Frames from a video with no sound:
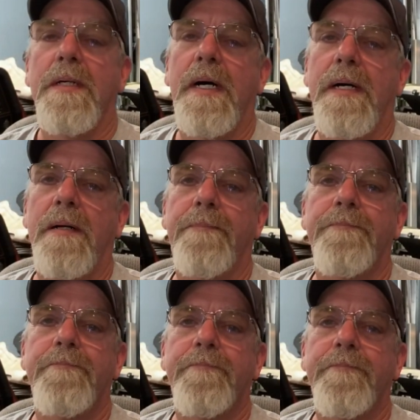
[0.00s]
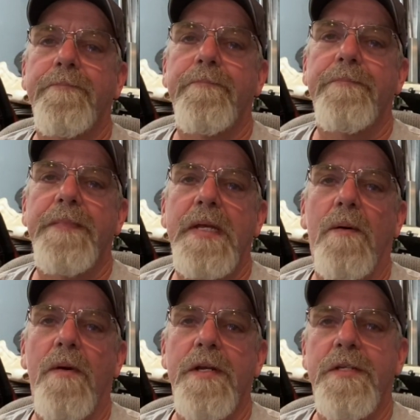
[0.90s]
I
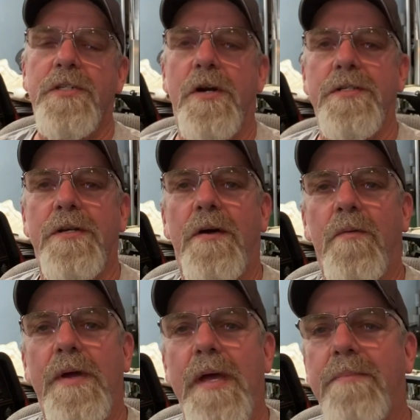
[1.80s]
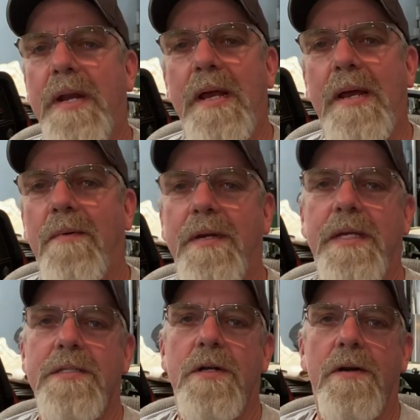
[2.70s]
wanted to charge it all the way up, but I want to
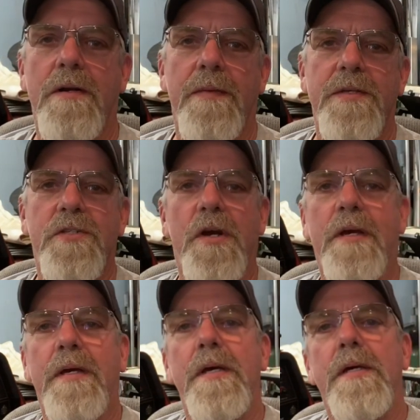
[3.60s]
get started on this truck.